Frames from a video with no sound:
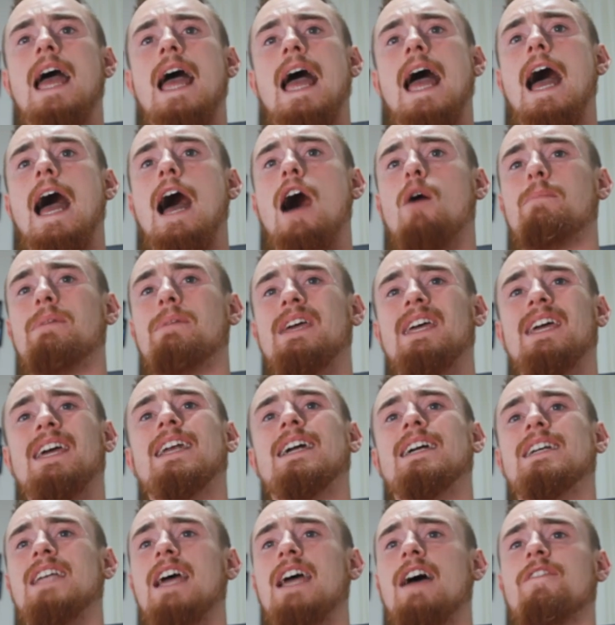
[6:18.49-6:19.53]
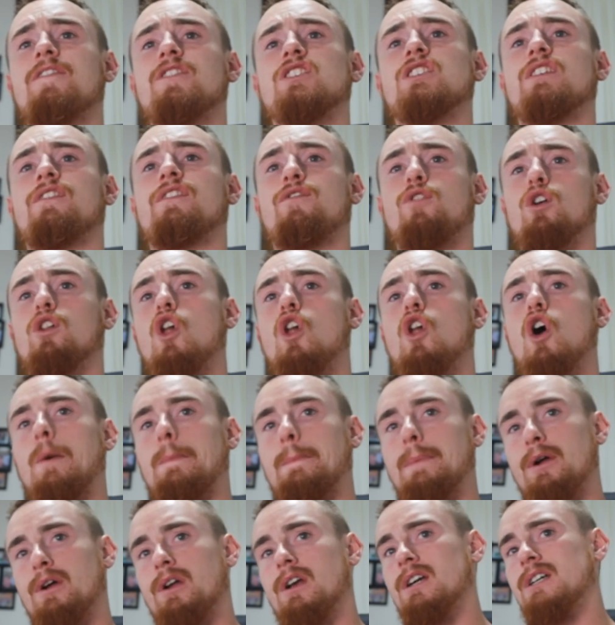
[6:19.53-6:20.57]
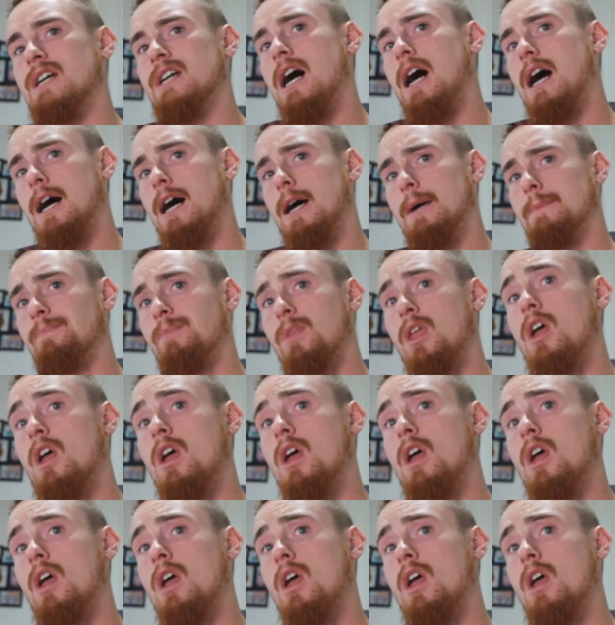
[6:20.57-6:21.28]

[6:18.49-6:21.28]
how being in a deficit for a long period of time